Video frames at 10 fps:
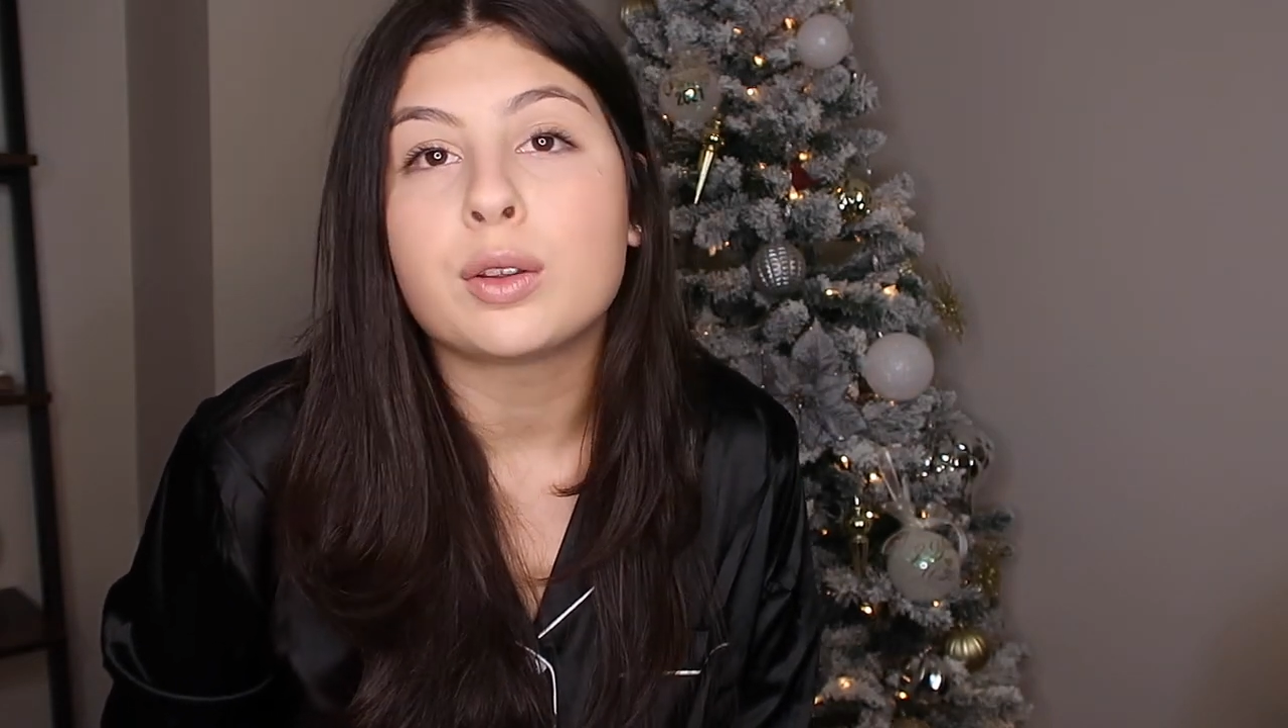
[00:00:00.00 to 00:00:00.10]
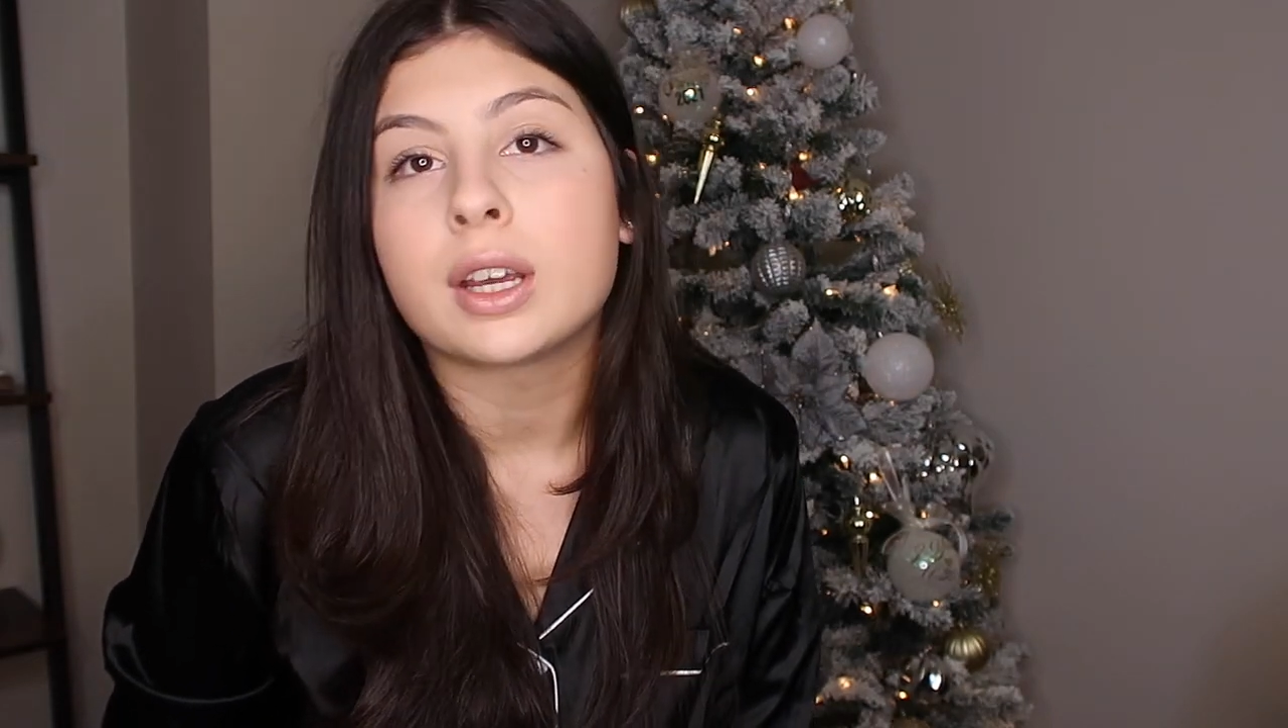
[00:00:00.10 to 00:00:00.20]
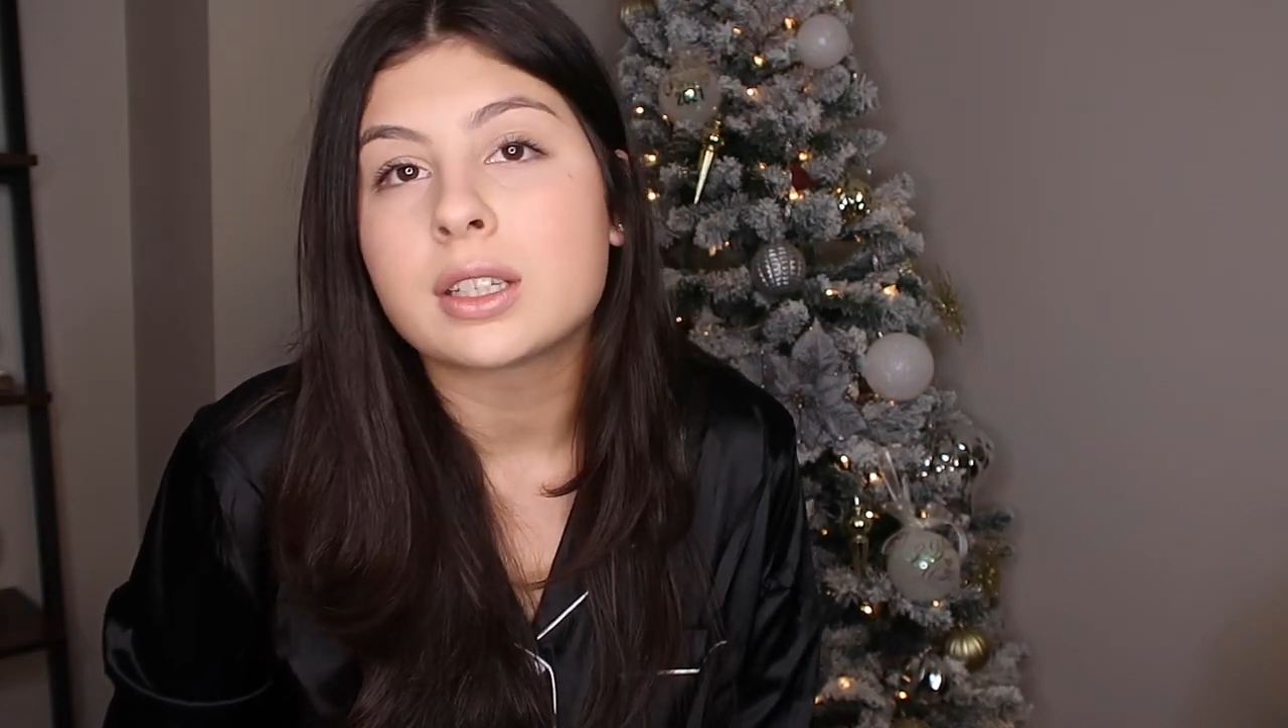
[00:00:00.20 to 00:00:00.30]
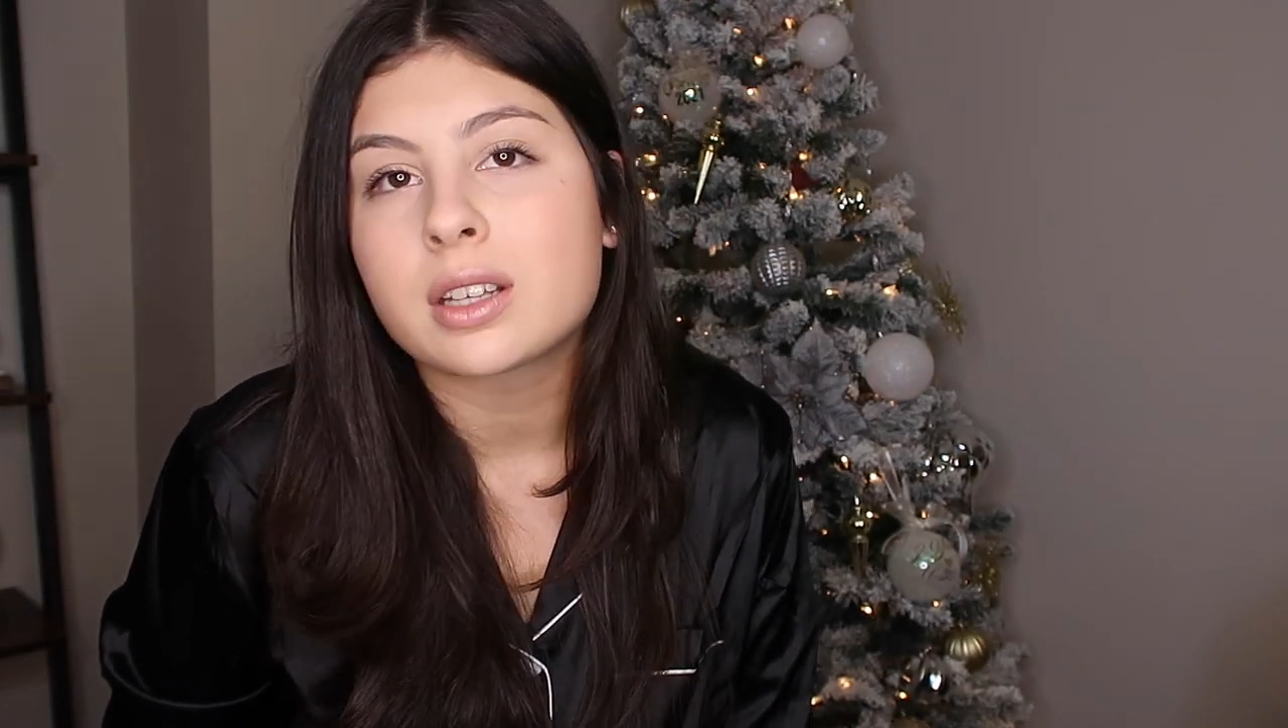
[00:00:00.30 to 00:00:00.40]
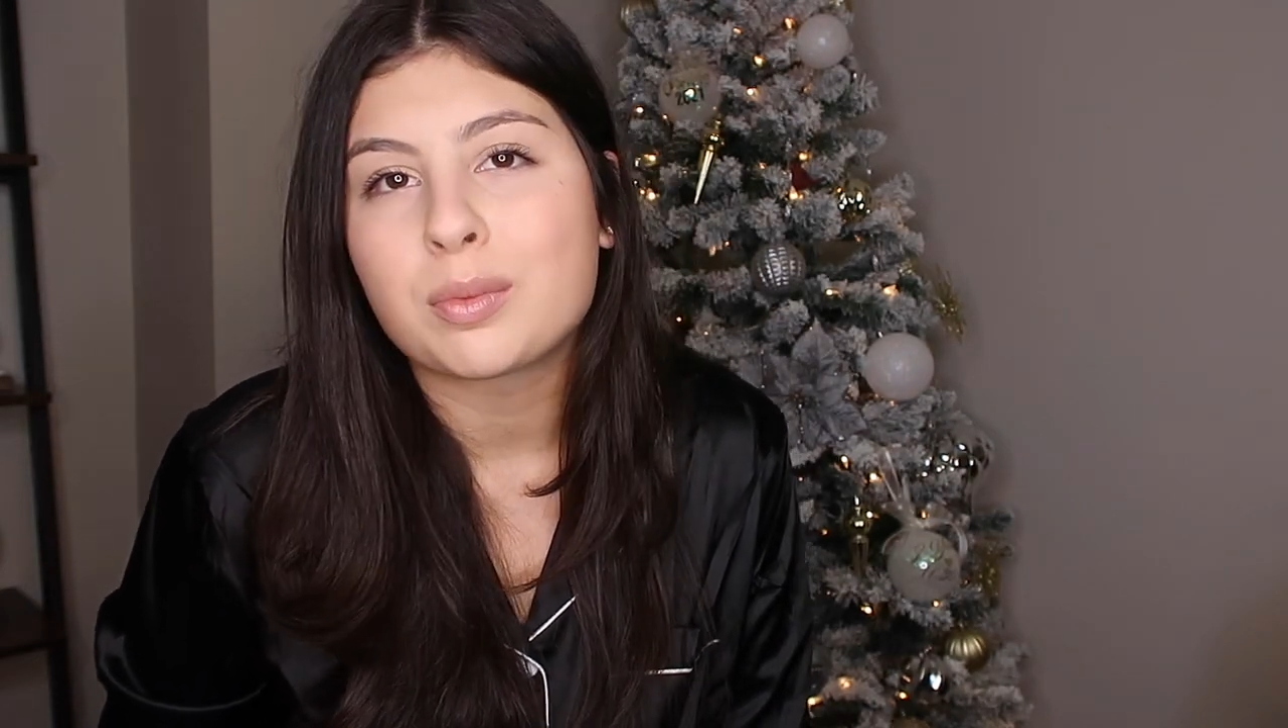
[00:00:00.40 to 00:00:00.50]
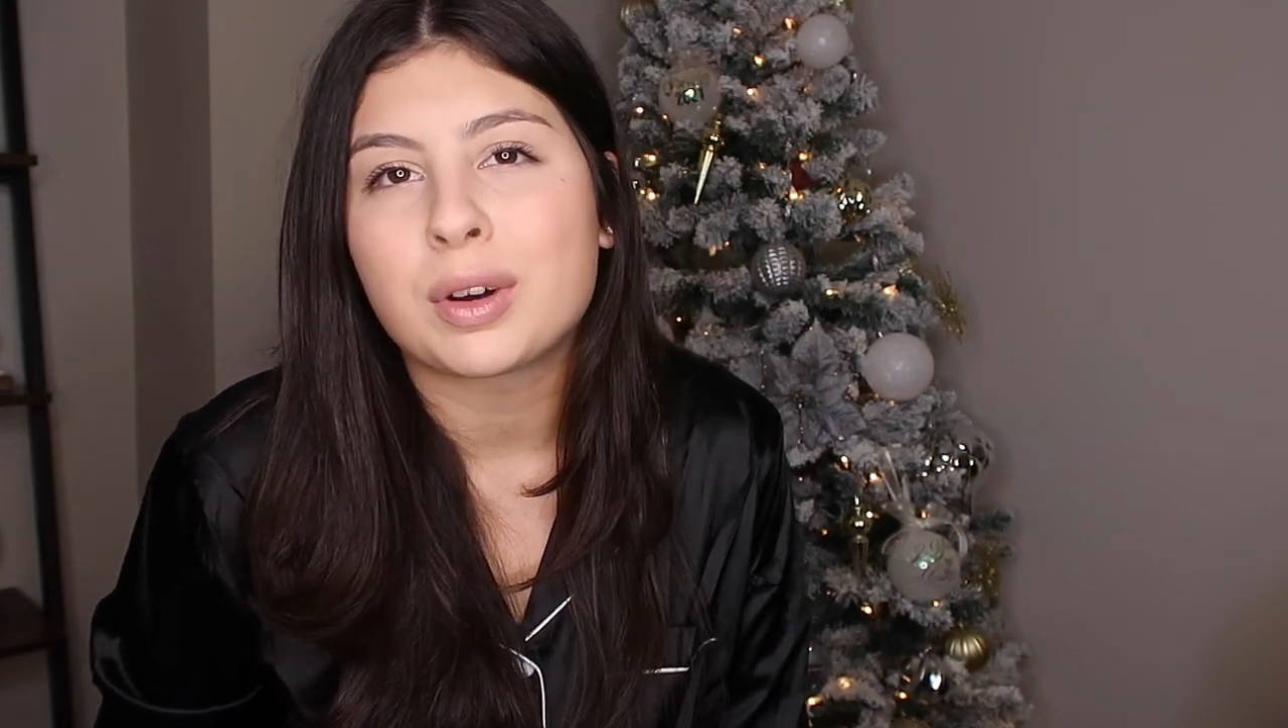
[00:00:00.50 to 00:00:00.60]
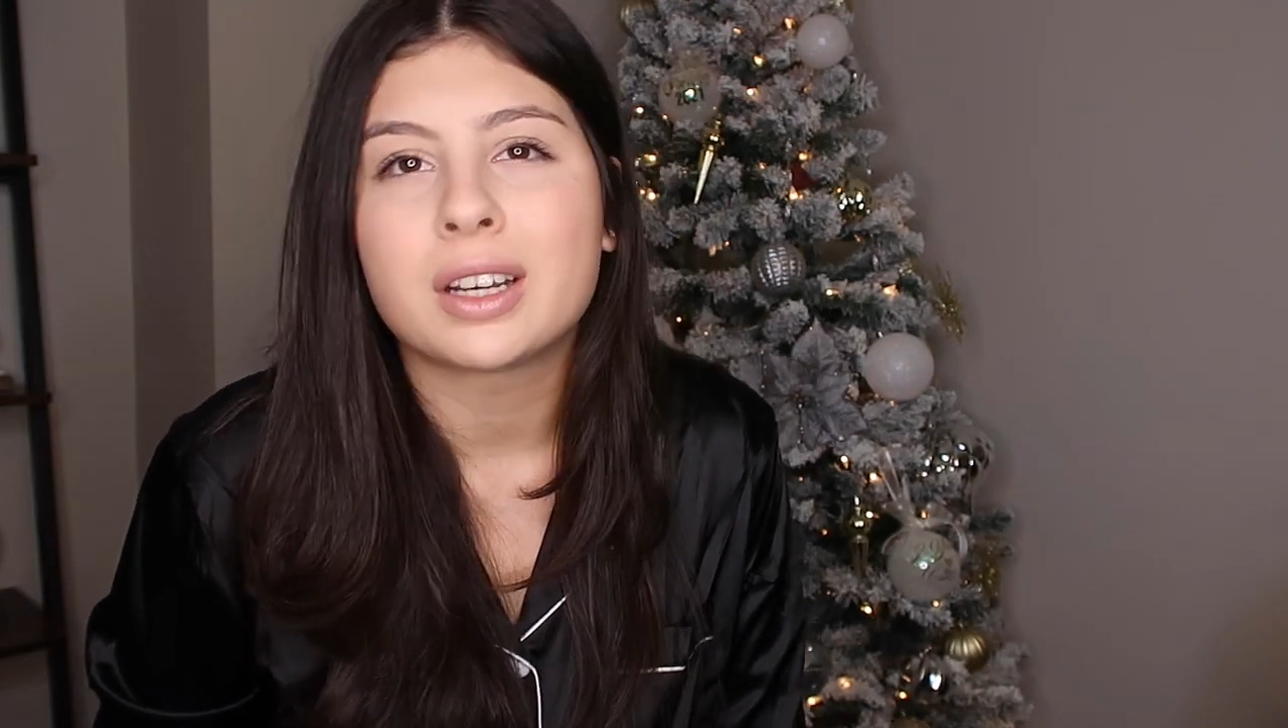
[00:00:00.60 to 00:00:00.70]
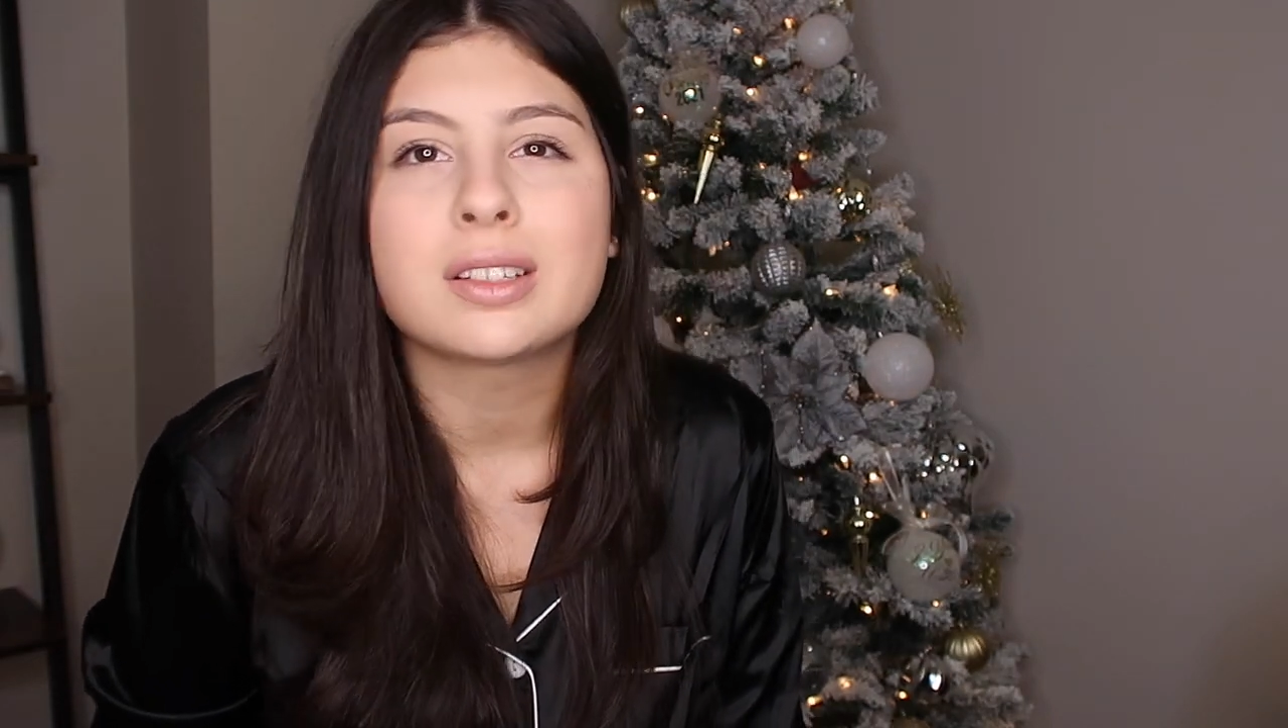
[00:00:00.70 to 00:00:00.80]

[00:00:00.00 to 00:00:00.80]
think someone